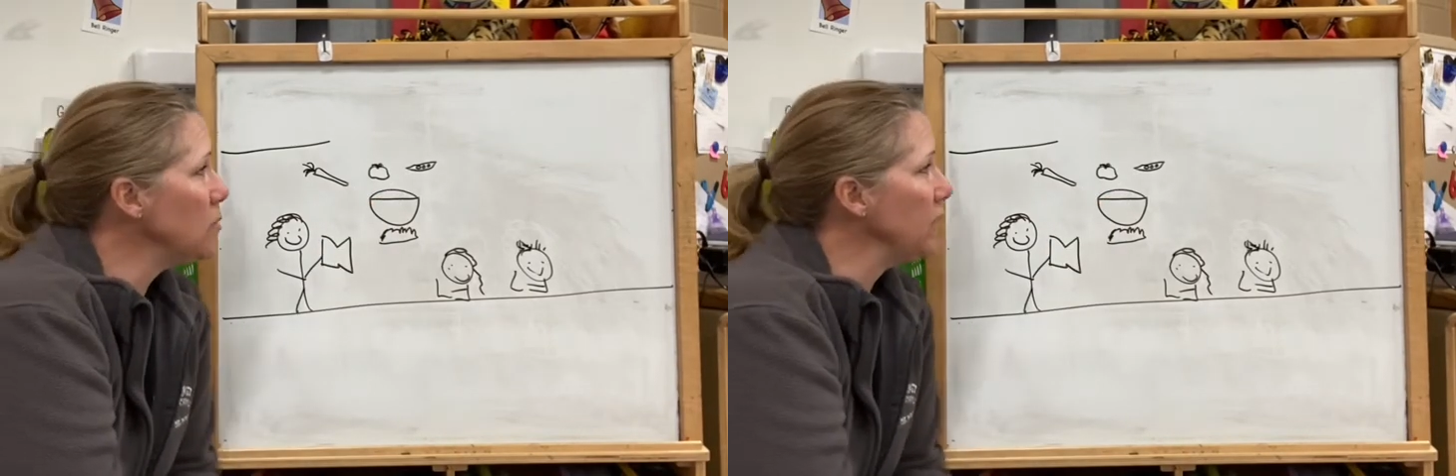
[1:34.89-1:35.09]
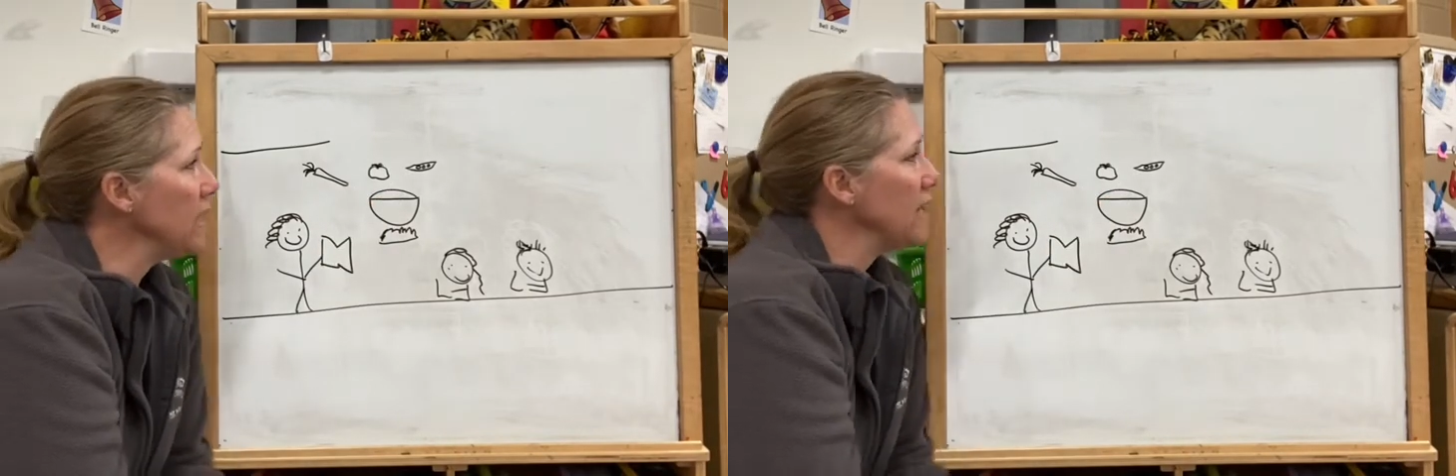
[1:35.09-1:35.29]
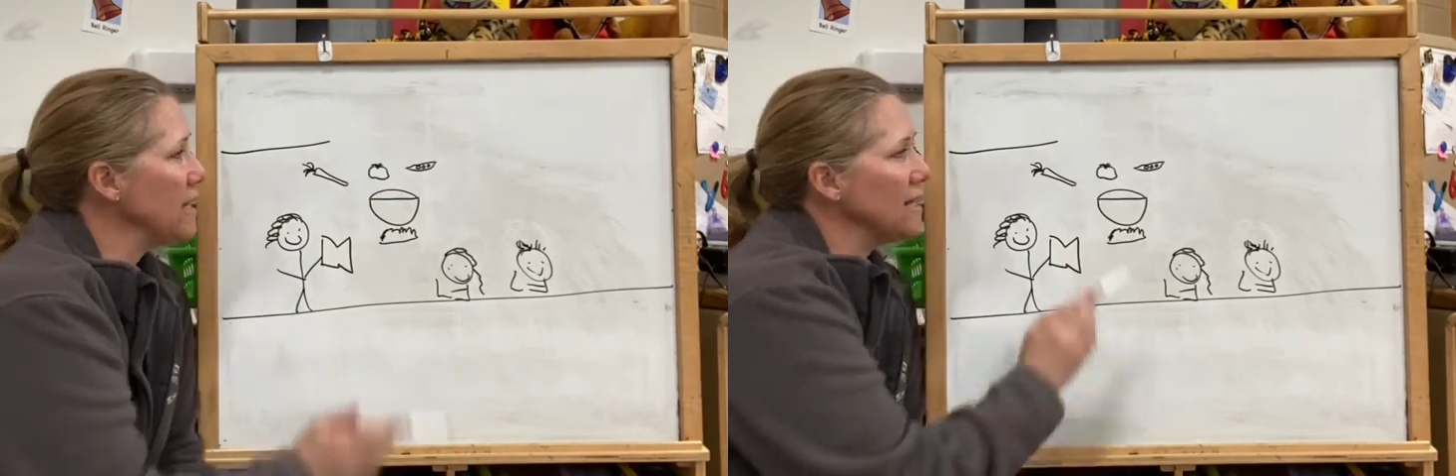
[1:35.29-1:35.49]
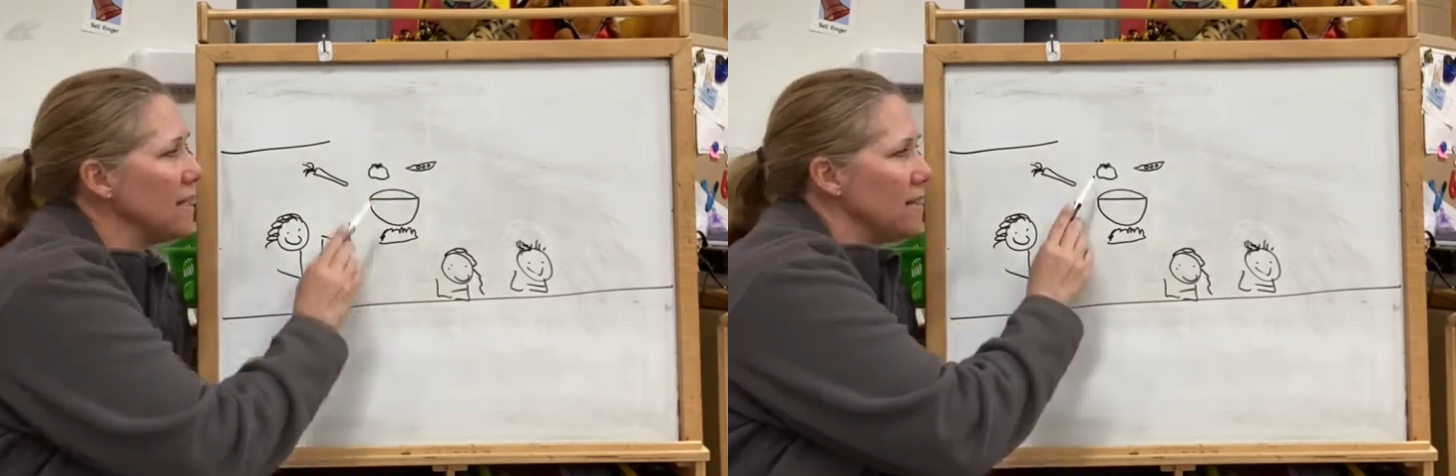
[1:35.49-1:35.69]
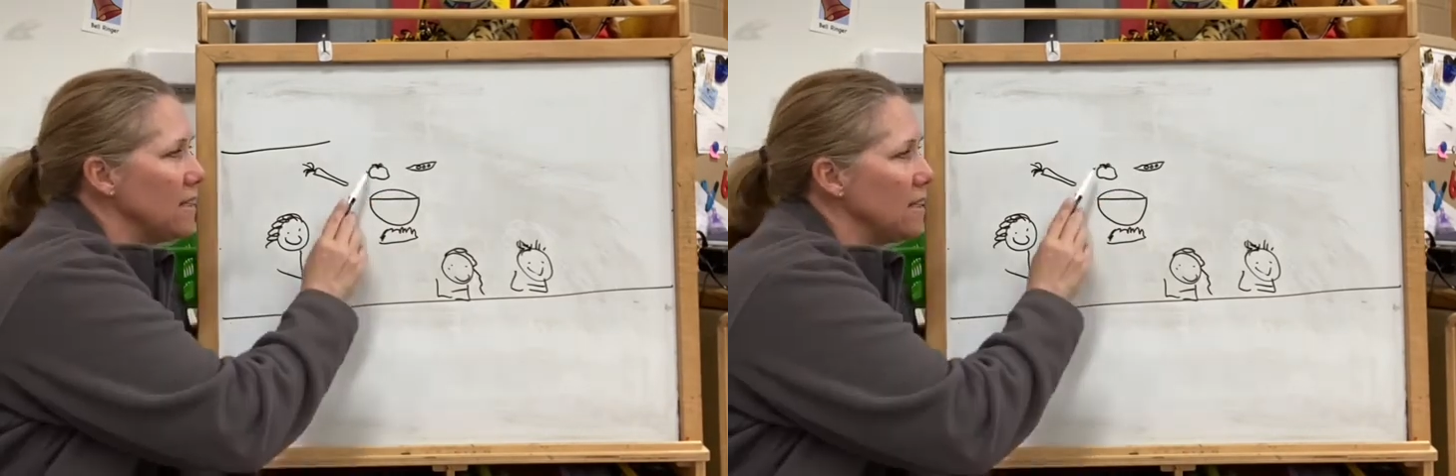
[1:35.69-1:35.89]
peas,
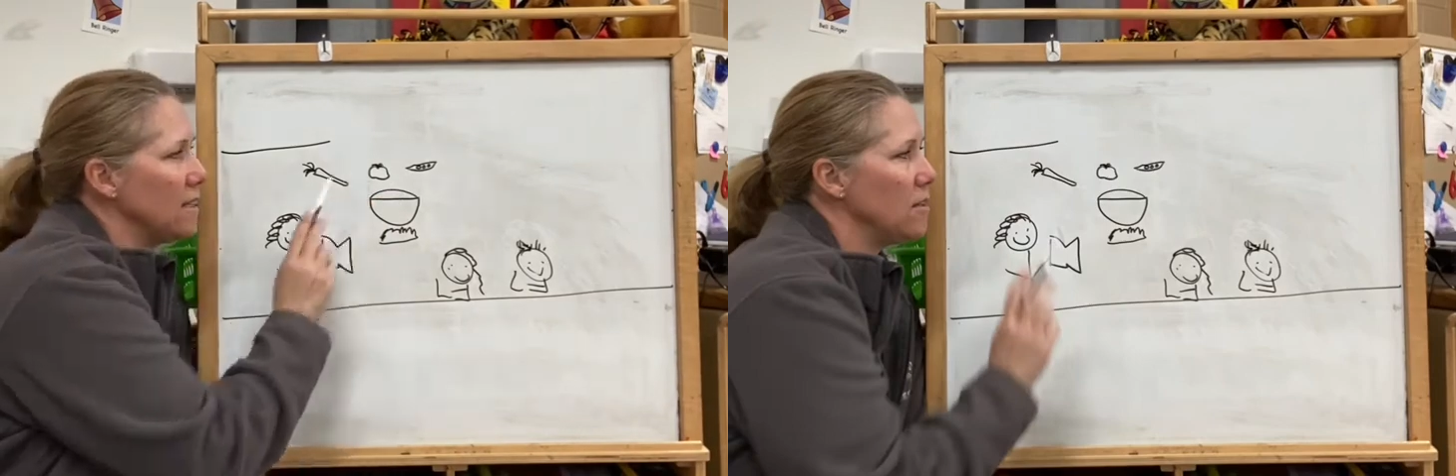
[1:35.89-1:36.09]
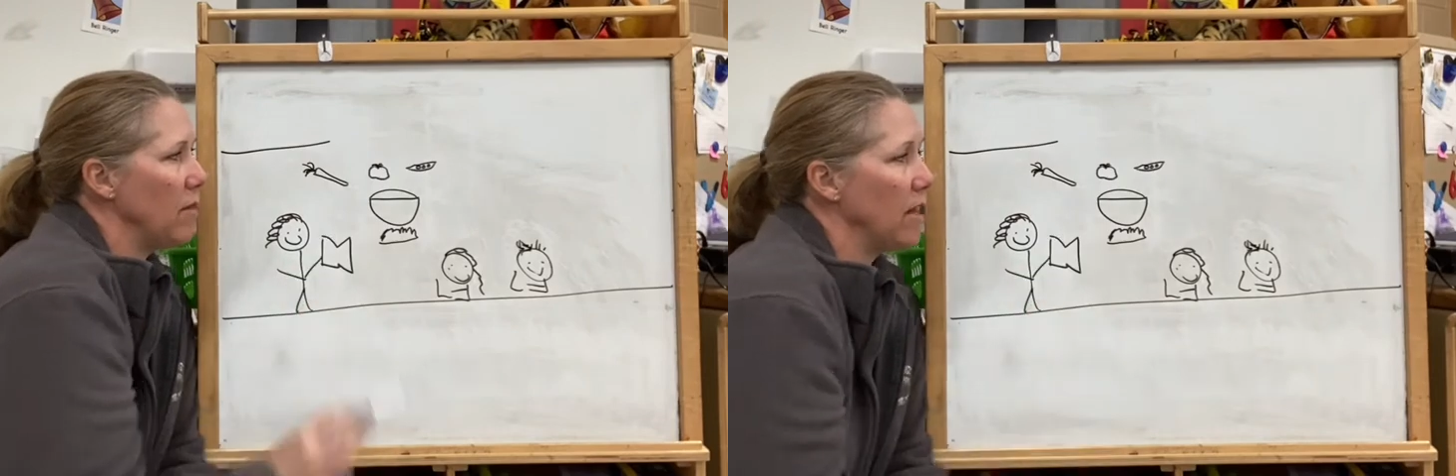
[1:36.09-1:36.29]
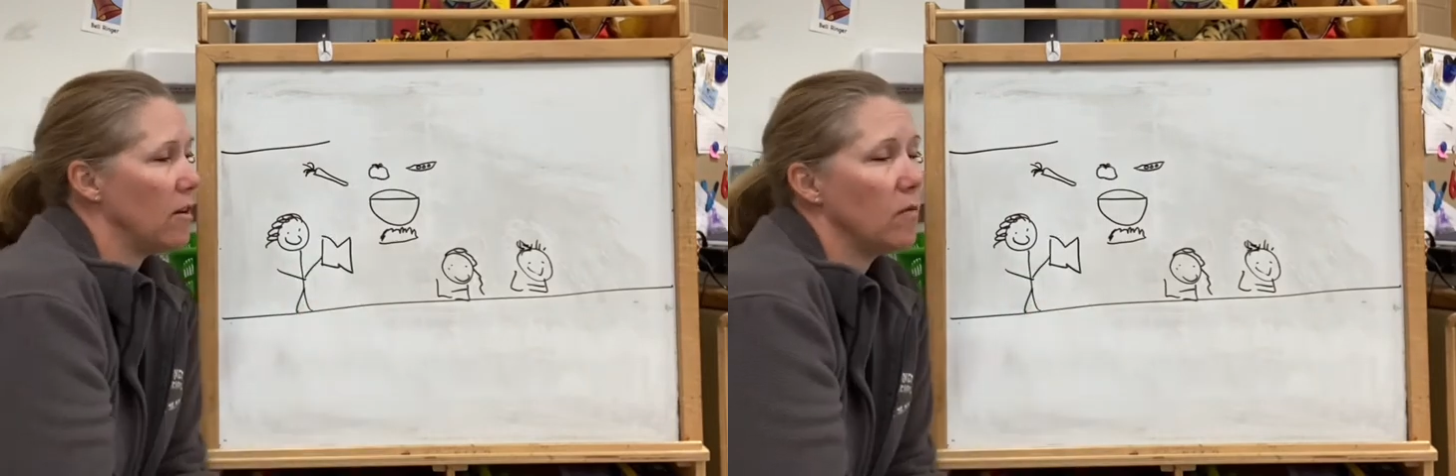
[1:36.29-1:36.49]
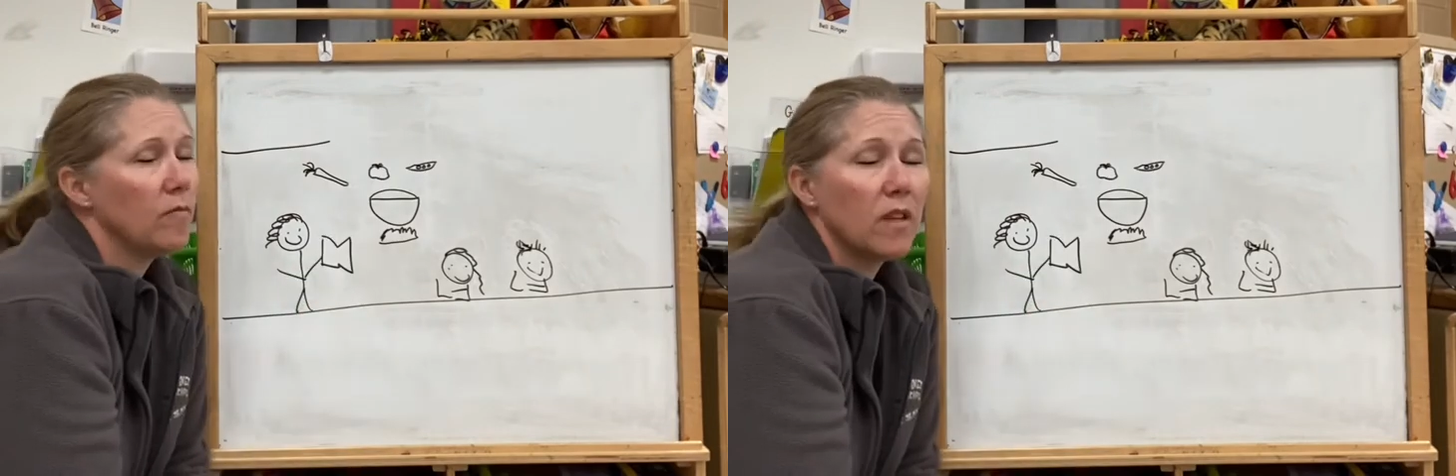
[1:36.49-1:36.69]
and this is a tomato.